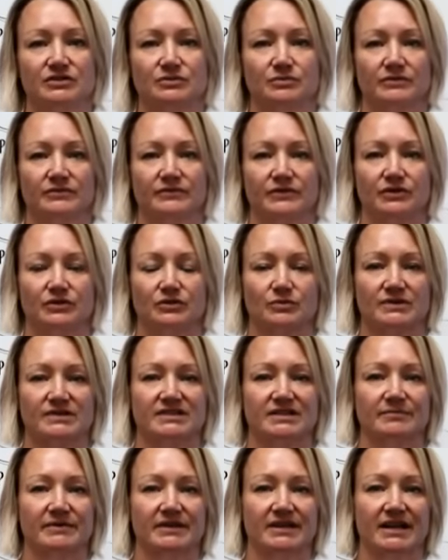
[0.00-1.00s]
two review was
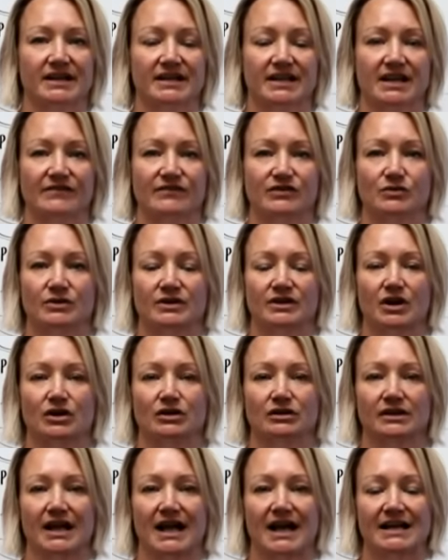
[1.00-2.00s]
something I gave you in
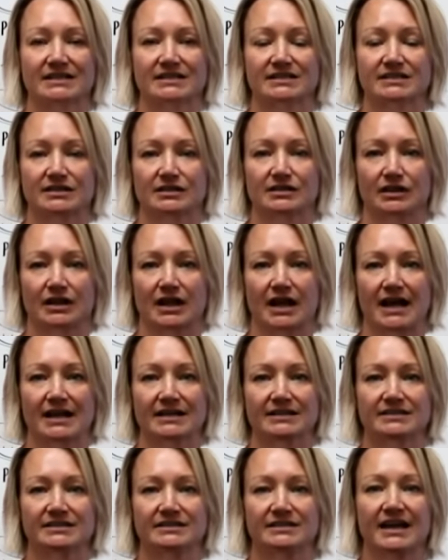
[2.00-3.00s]
our last
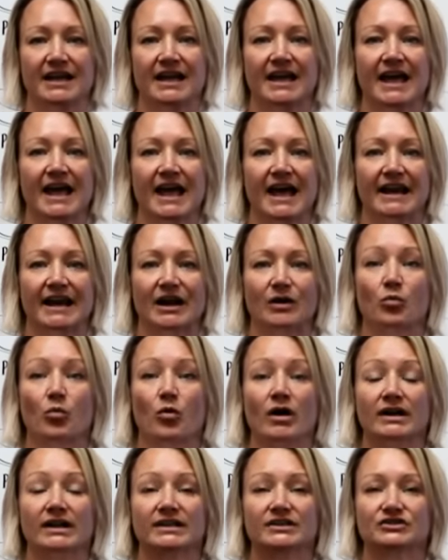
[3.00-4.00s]
class. And I
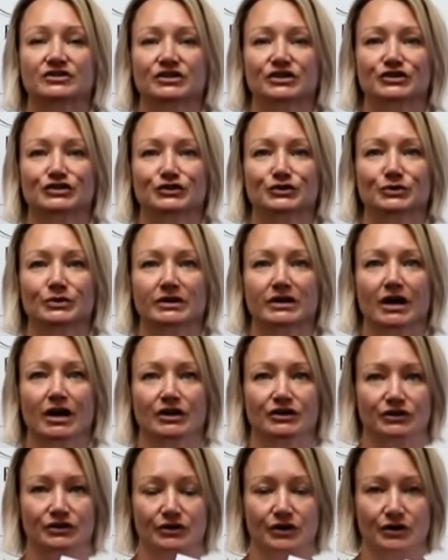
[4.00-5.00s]
wanted you to do it
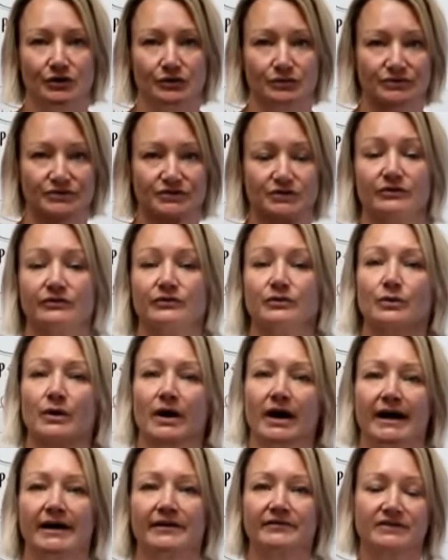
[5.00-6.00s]
on your own. So if you
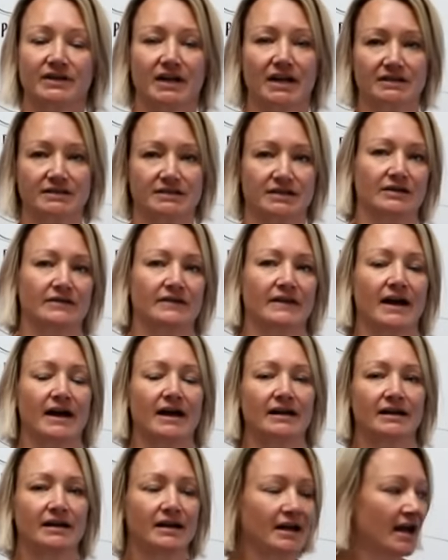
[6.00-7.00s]
have not done
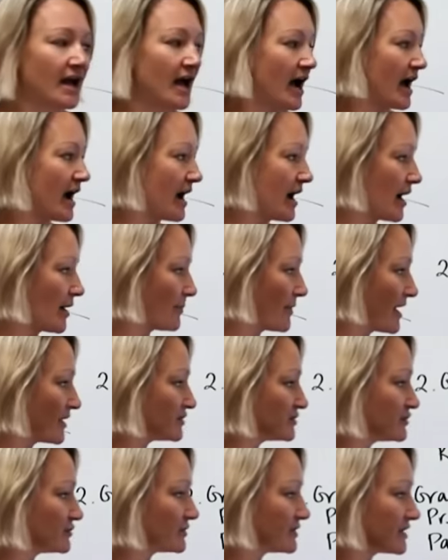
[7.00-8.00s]
that, um, I
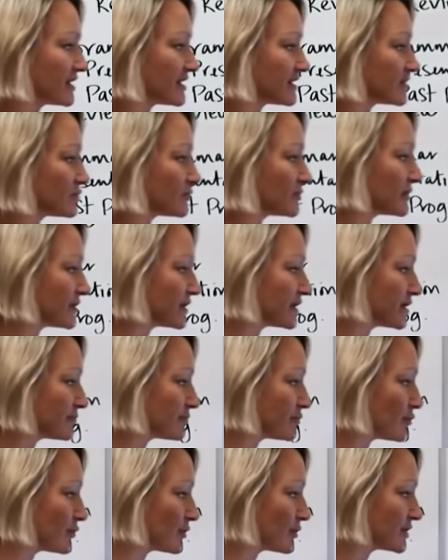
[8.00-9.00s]
do think it's really
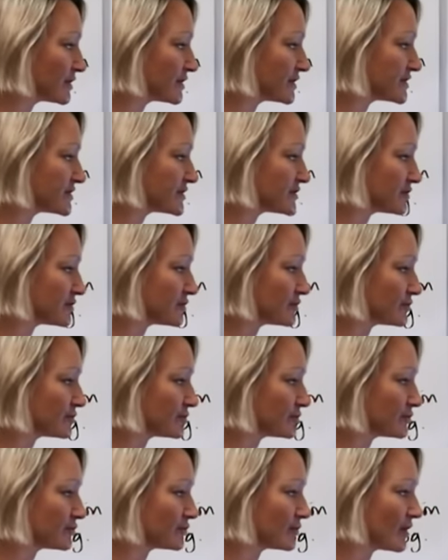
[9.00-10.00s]
important
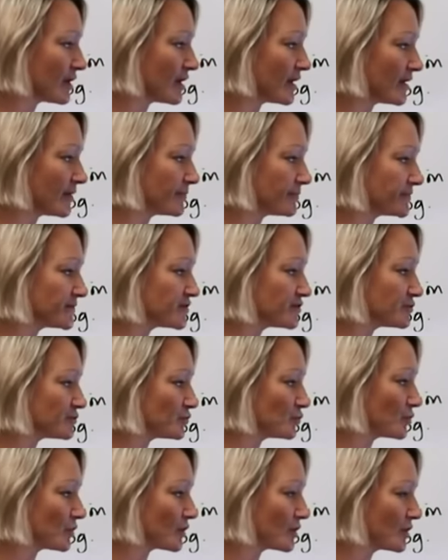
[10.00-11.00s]
to, um, to
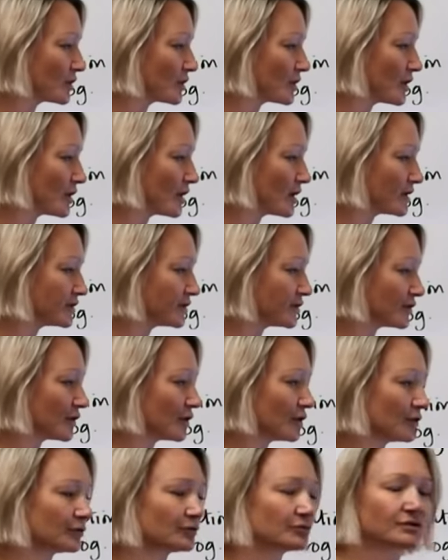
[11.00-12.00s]
work on your
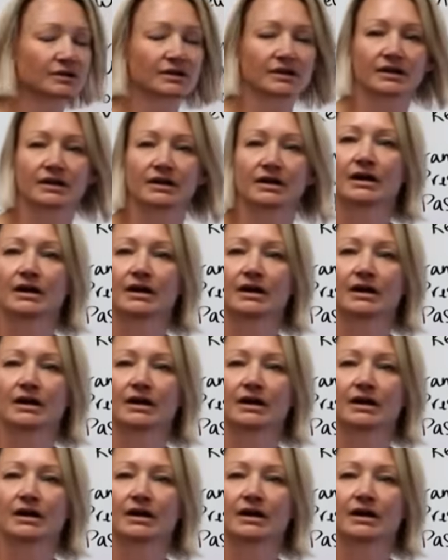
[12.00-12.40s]
own